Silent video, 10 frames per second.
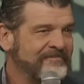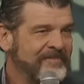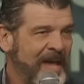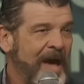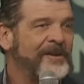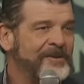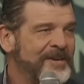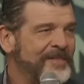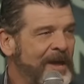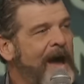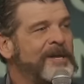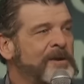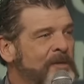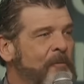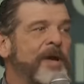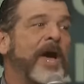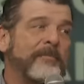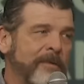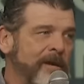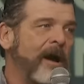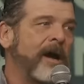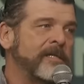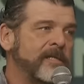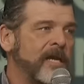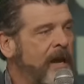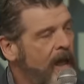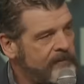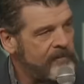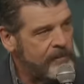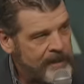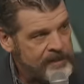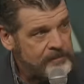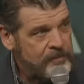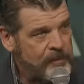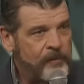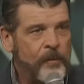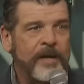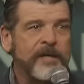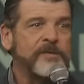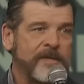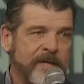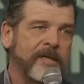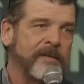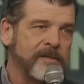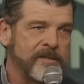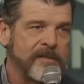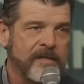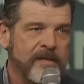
Hallelujah. The idea that we got to be nice and have everybody's approval is ridiculous.